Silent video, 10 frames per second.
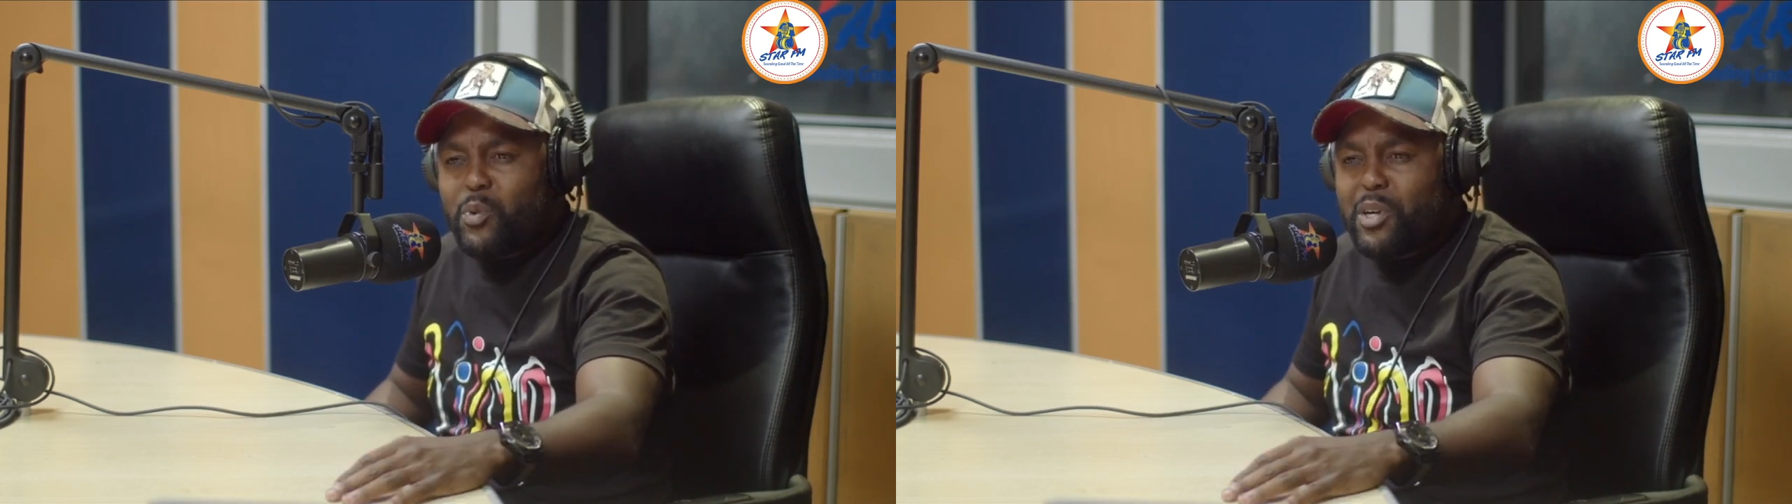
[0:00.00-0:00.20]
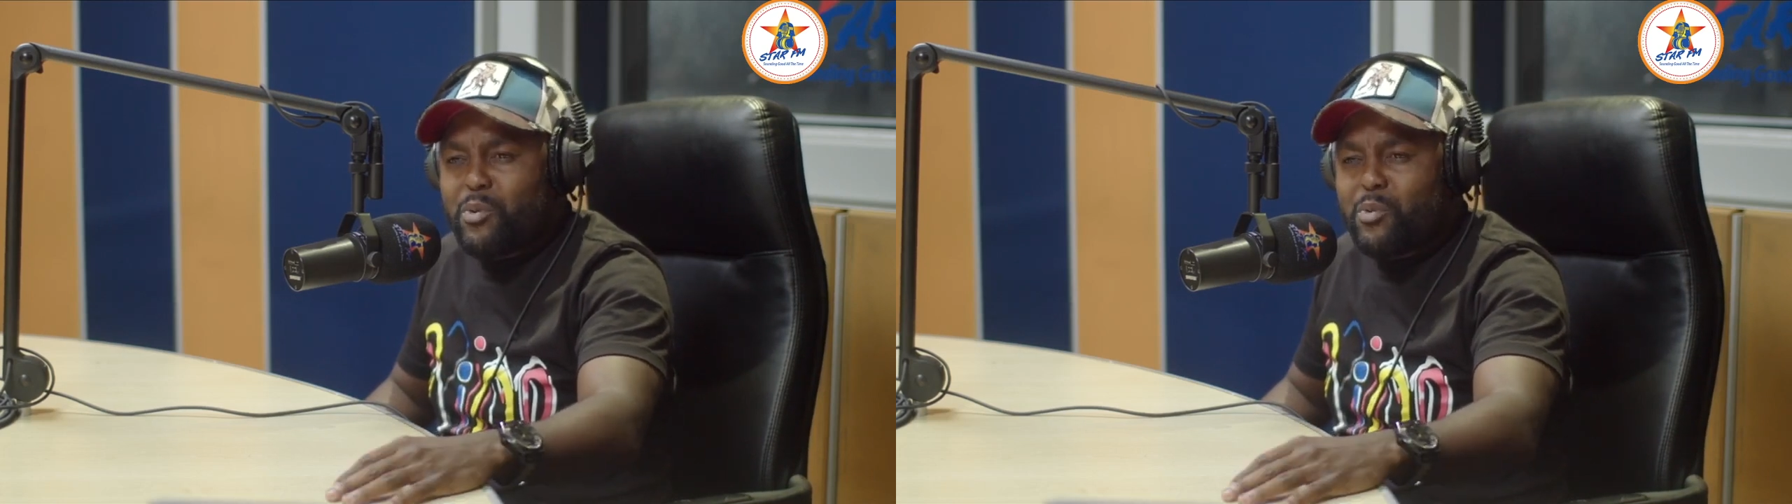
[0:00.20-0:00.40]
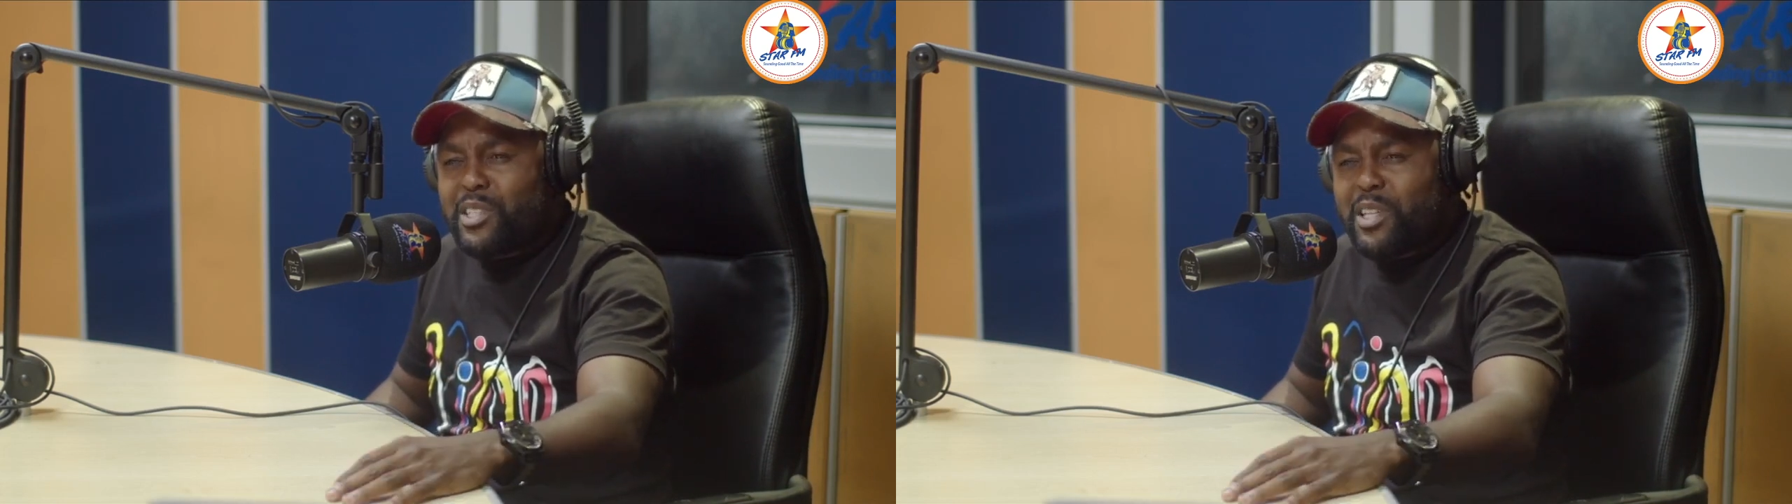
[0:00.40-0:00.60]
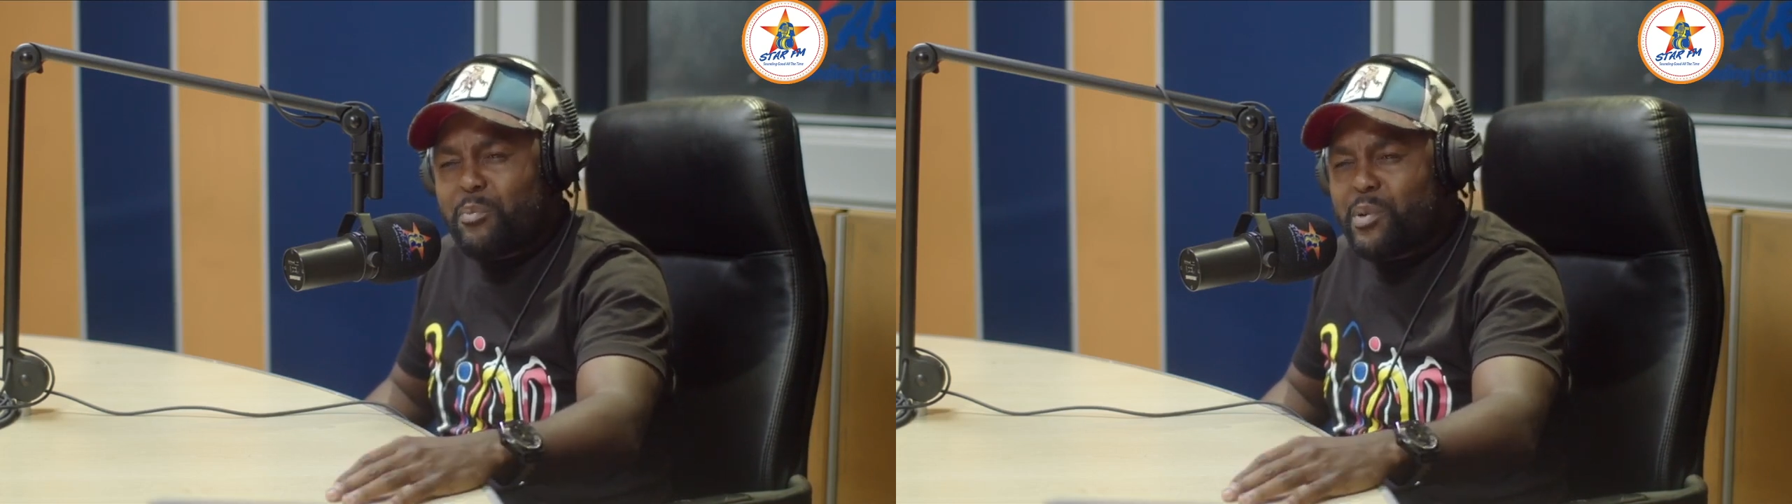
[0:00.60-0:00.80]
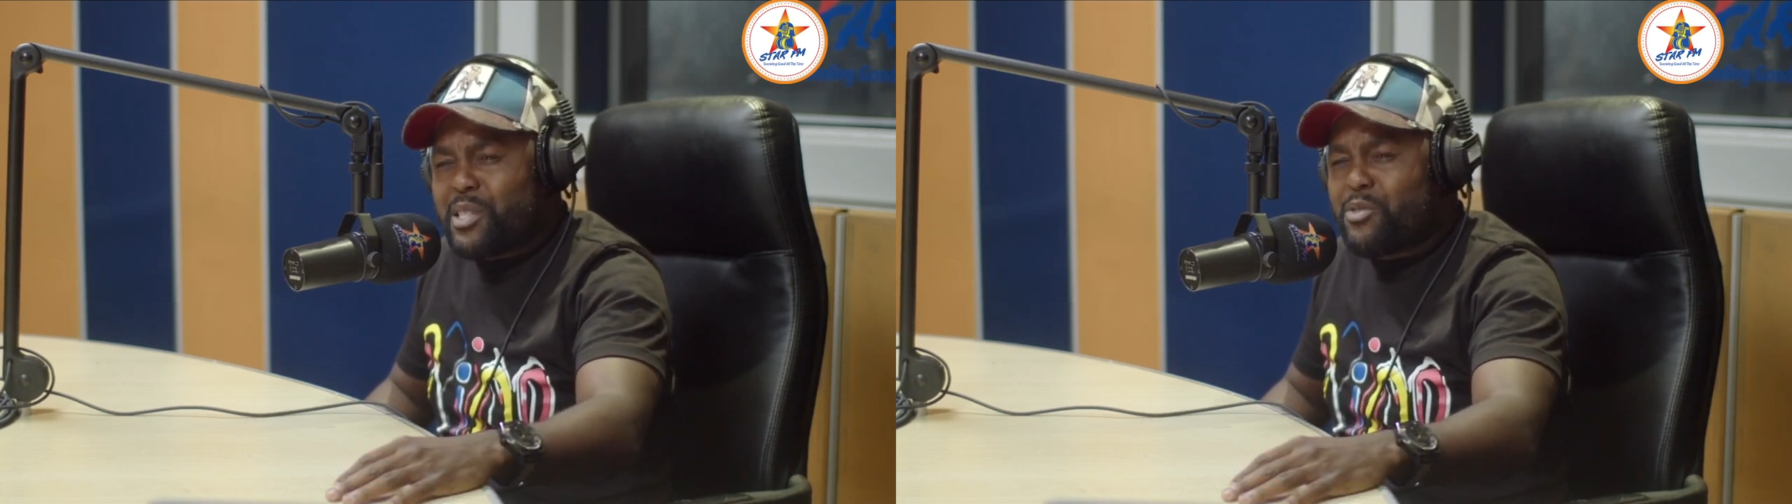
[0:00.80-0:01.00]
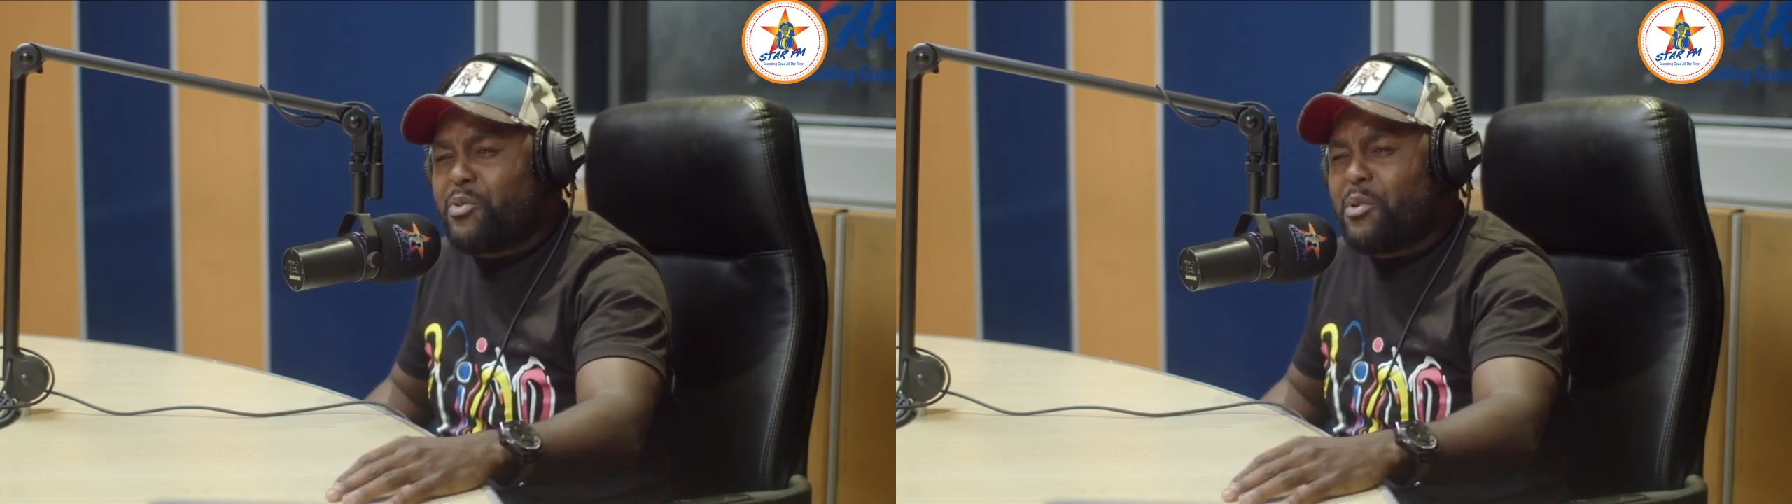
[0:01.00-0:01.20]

to work with Jah Prayzah mm-hmm.